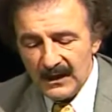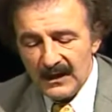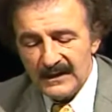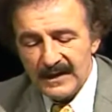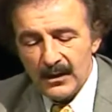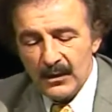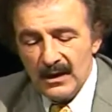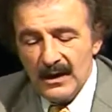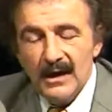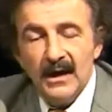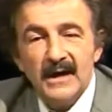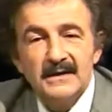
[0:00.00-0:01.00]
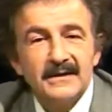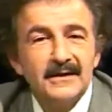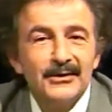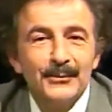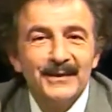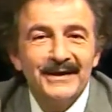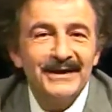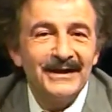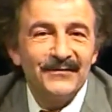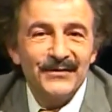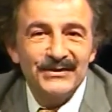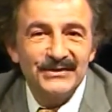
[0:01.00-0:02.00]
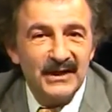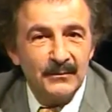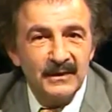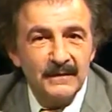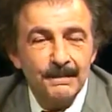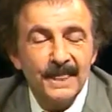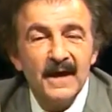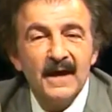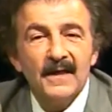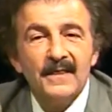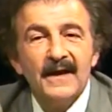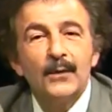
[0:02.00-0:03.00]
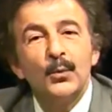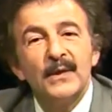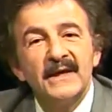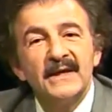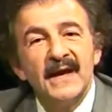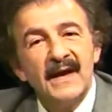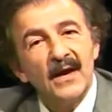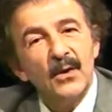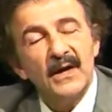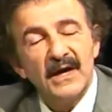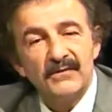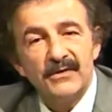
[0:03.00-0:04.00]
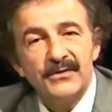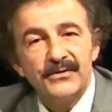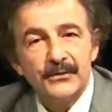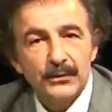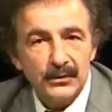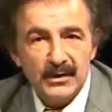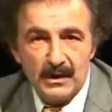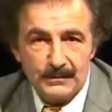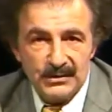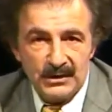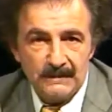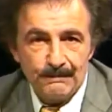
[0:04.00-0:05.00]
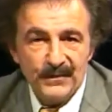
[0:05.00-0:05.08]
Now, I said at the beginning of this segment that we now have a third option.